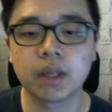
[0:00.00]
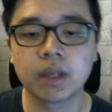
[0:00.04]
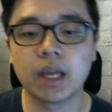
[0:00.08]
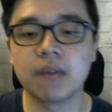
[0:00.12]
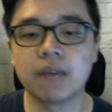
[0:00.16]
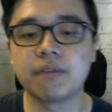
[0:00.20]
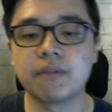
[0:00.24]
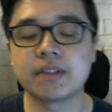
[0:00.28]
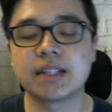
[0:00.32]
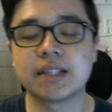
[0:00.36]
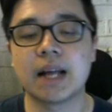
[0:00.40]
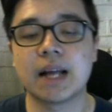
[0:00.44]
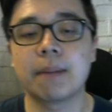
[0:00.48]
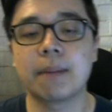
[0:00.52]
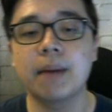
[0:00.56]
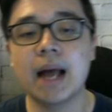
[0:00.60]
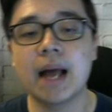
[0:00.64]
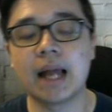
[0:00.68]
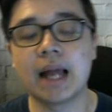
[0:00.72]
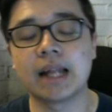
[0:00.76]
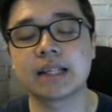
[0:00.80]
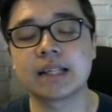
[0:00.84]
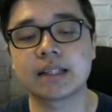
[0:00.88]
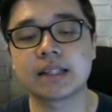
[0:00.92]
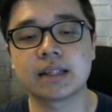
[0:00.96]
If it's double
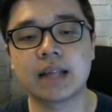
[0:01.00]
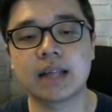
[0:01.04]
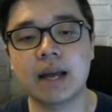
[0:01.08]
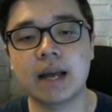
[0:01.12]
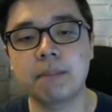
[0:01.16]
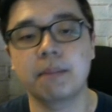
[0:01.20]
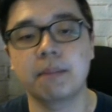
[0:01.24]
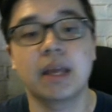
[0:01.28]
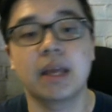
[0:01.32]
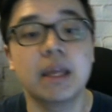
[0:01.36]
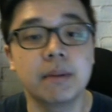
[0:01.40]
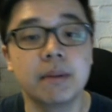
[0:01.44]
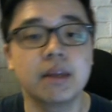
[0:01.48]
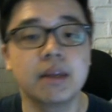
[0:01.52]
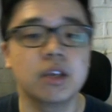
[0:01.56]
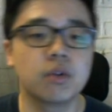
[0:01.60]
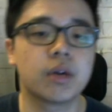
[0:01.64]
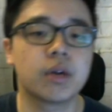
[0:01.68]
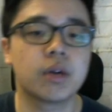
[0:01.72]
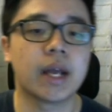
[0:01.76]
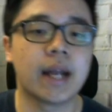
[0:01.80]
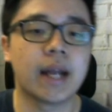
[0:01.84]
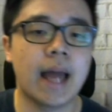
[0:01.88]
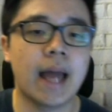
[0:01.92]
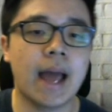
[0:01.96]
elixir time, maybe you
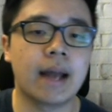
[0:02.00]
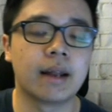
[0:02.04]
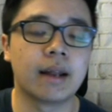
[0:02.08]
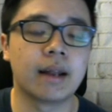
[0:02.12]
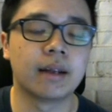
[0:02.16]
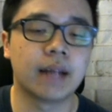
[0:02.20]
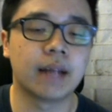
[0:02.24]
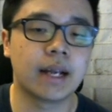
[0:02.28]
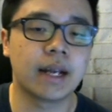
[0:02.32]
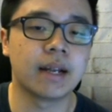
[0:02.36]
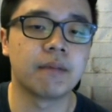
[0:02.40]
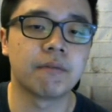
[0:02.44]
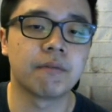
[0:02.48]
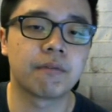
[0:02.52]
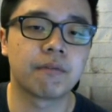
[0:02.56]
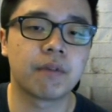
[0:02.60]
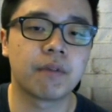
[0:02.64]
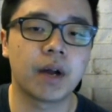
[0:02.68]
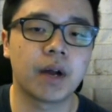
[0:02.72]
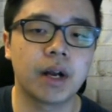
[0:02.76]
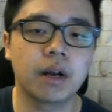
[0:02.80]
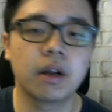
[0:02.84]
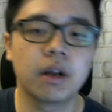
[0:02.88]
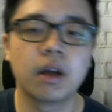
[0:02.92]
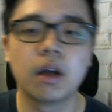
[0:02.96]
can add a Knight in
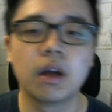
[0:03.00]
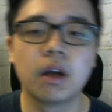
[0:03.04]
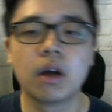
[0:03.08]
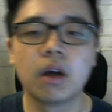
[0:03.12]
front,